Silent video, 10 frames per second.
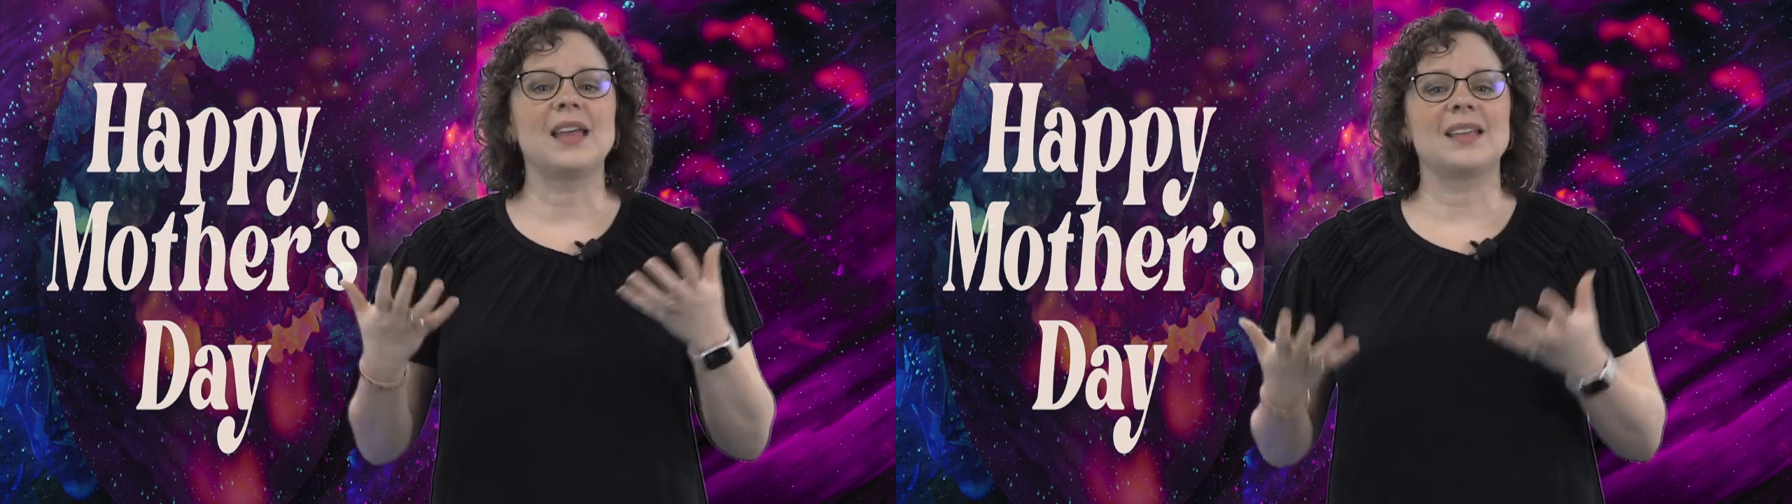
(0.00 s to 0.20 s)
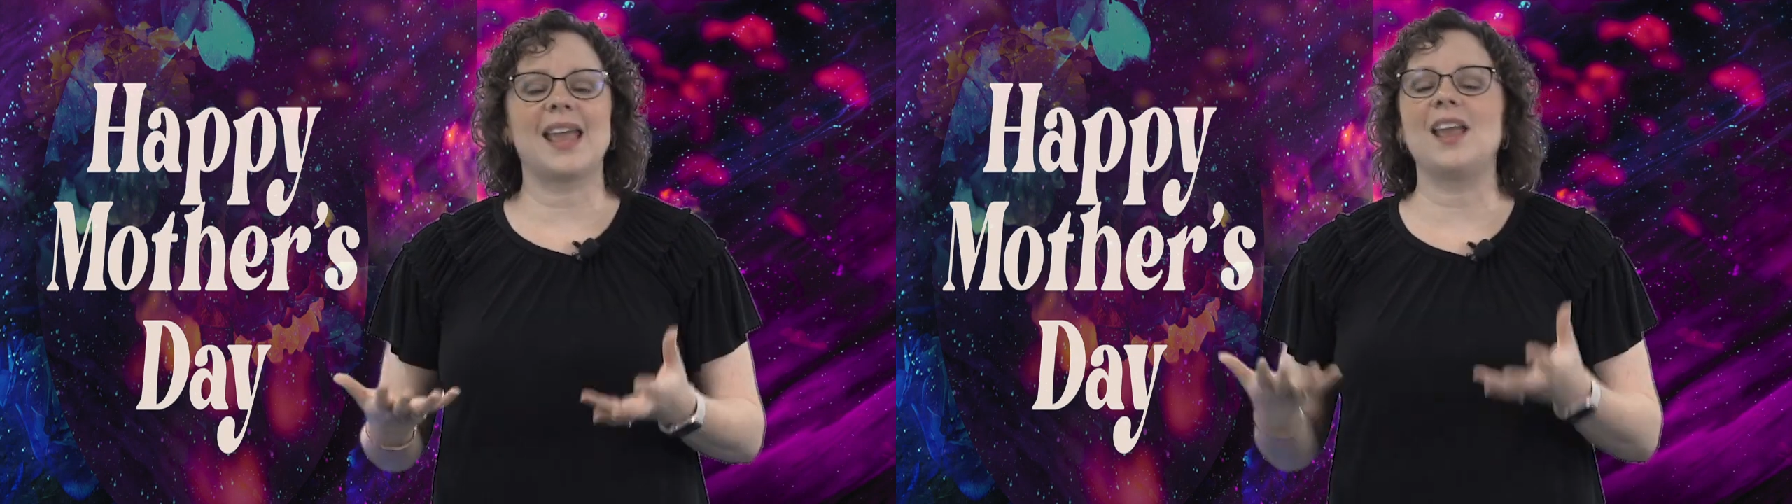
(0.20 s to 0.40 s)

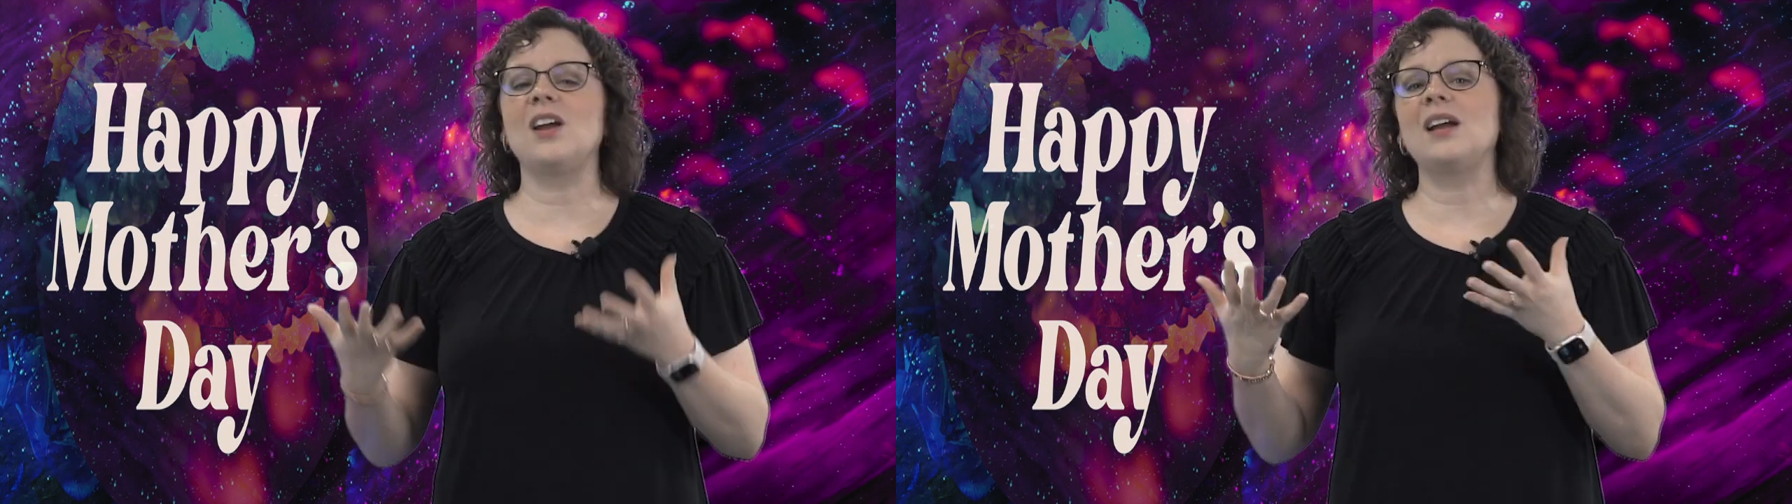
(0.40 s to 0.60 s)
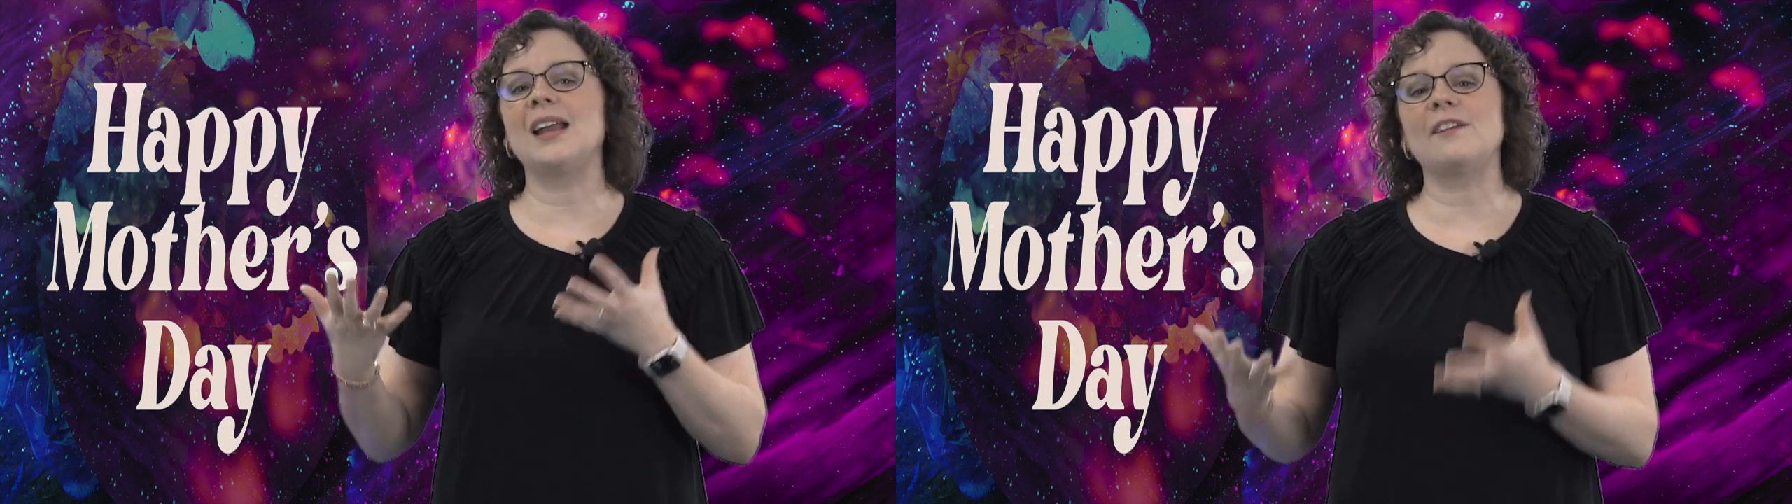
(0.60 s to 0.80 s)

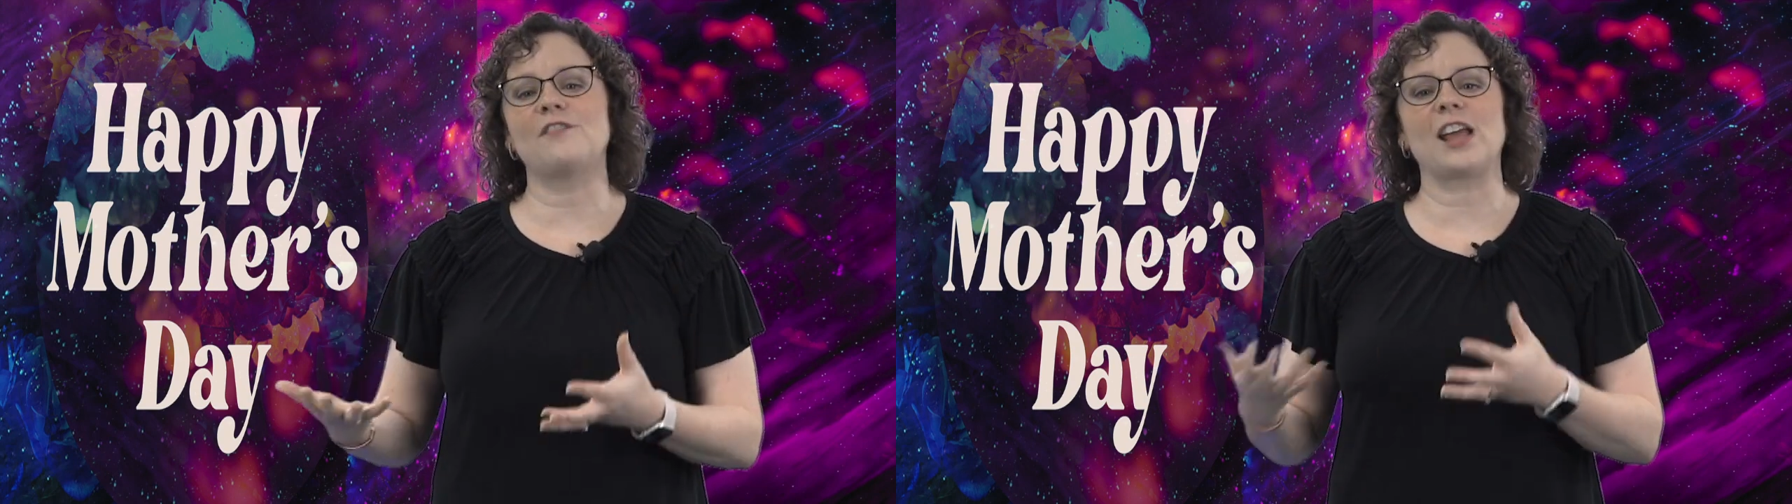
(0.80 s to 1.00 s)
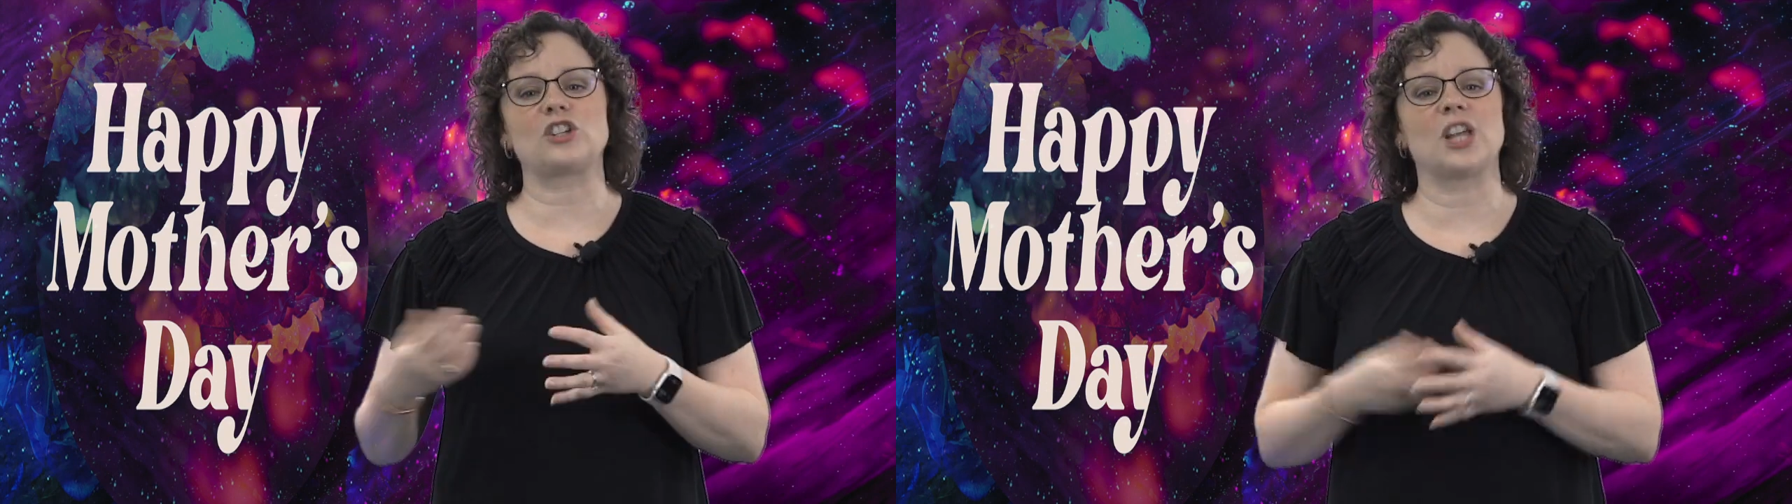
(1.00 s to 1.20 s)
care, and
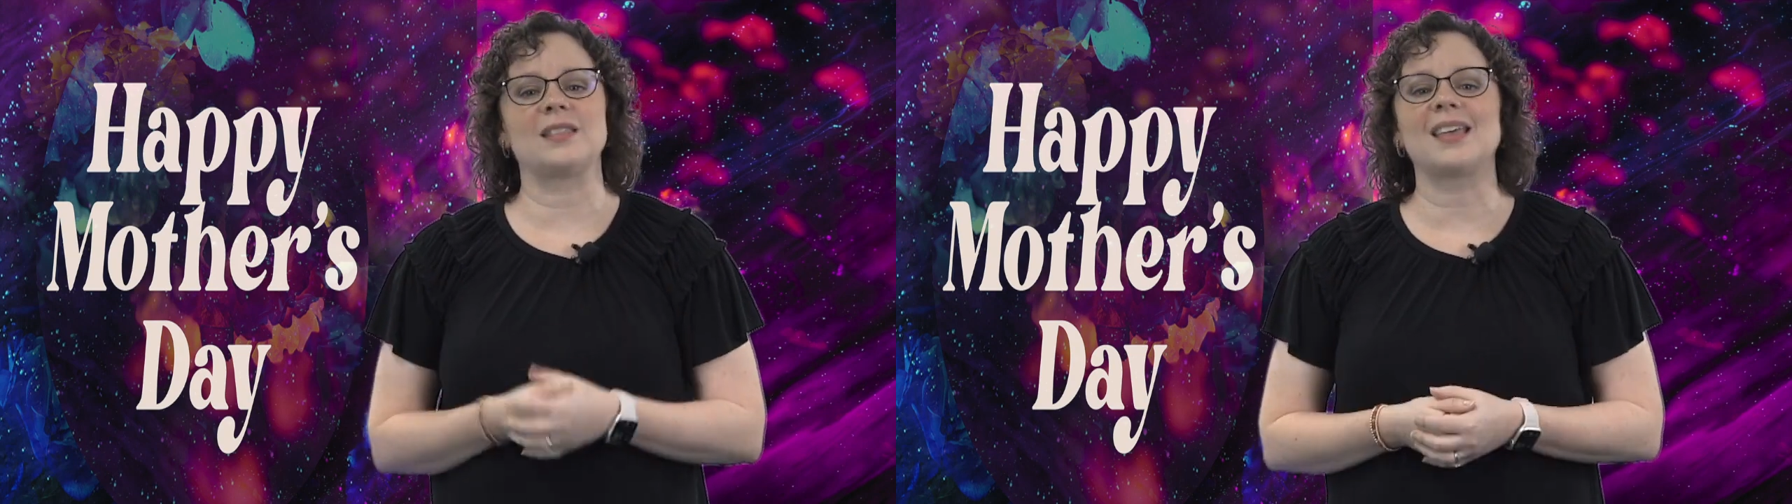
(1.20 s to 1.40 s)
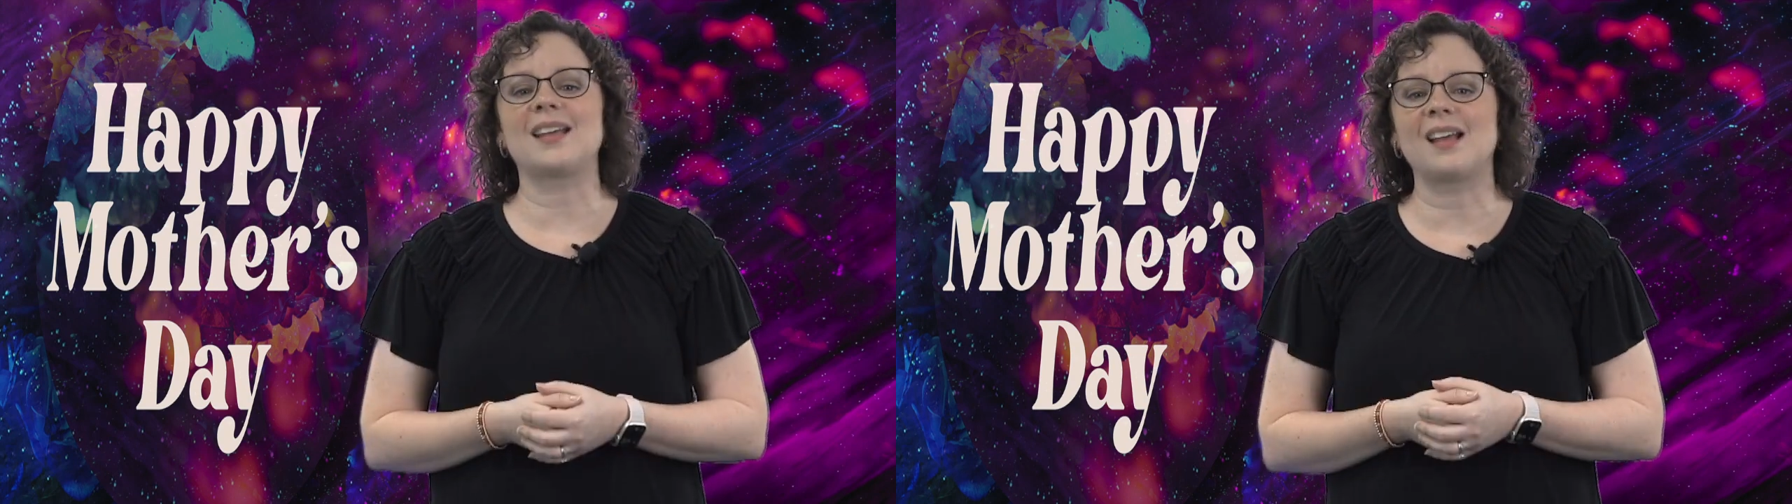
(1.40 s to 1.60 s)

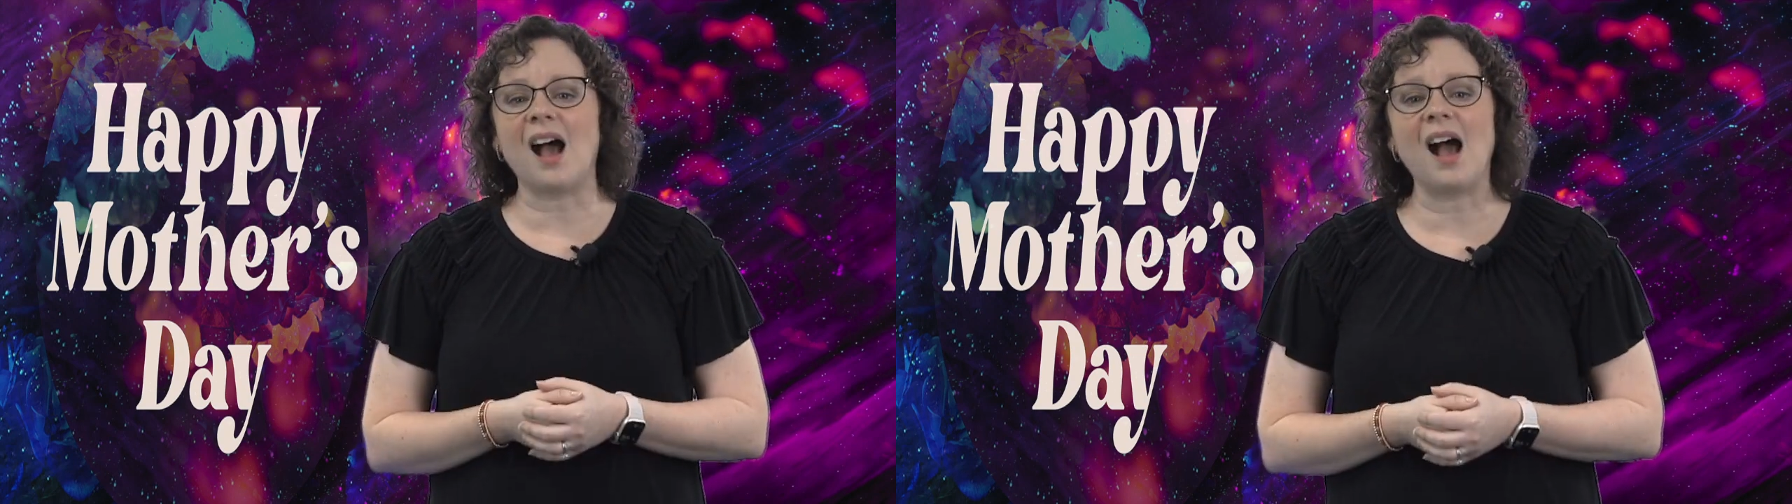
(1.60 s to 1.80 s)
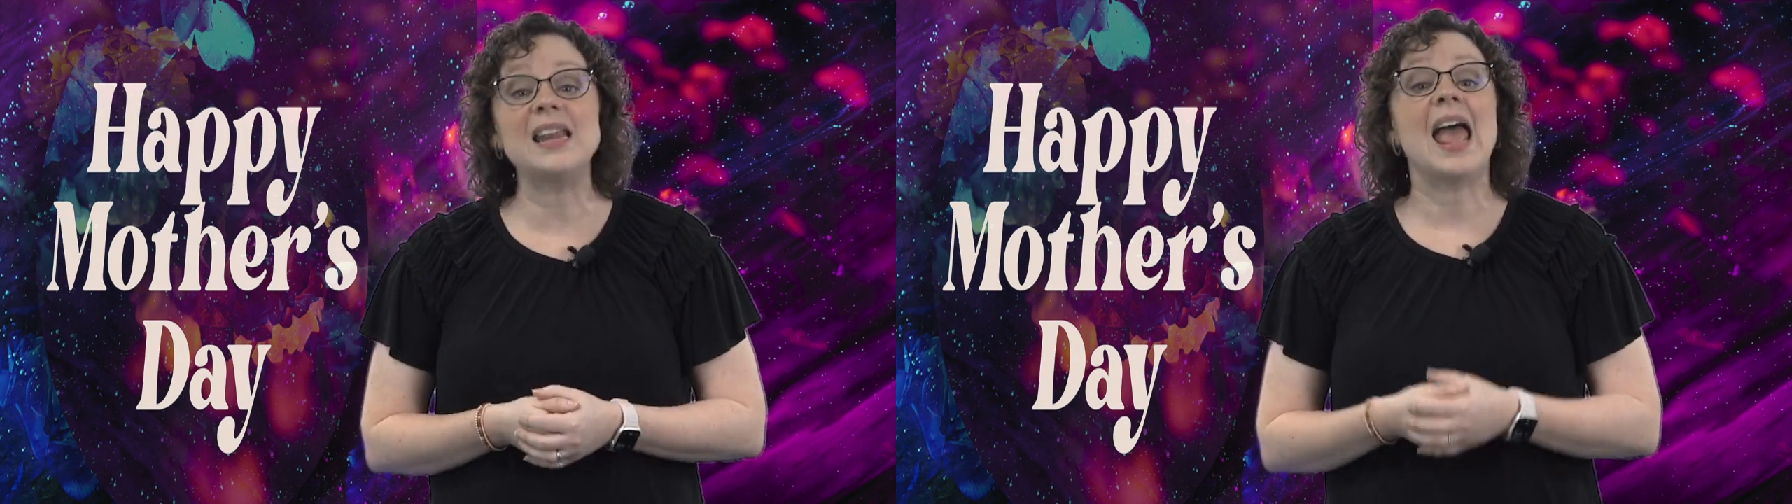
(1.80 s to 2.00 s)
affection that
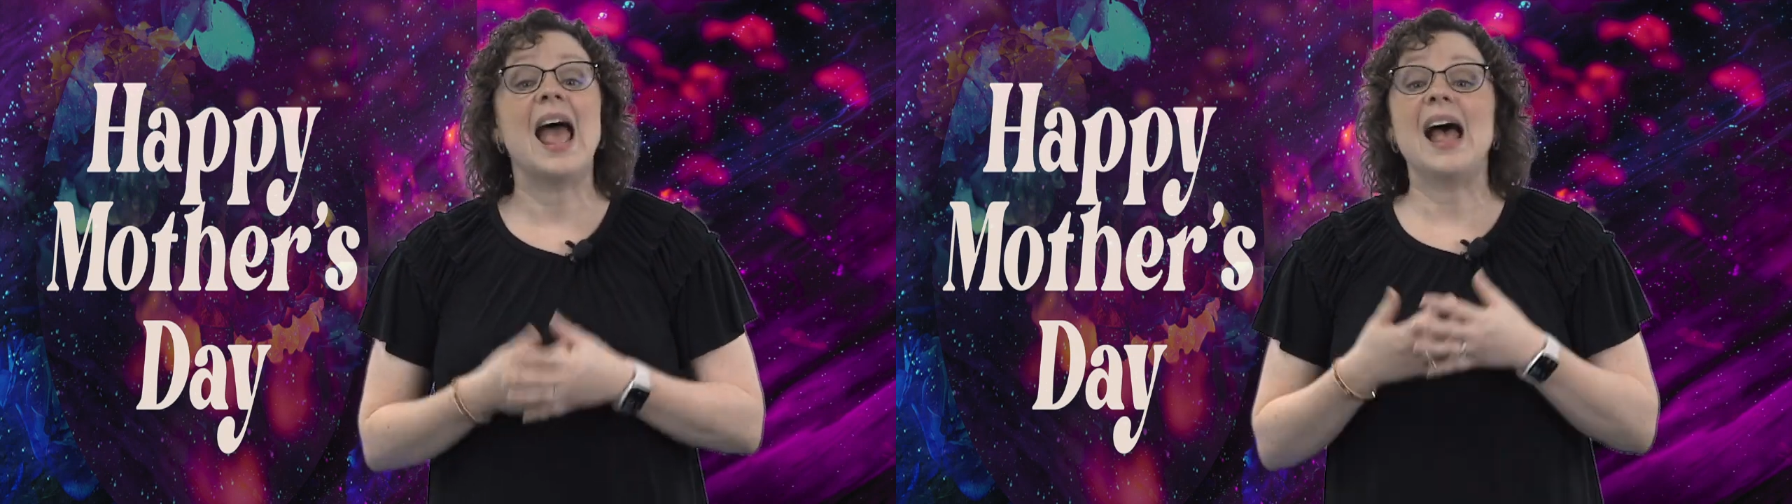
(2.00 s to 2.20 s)
God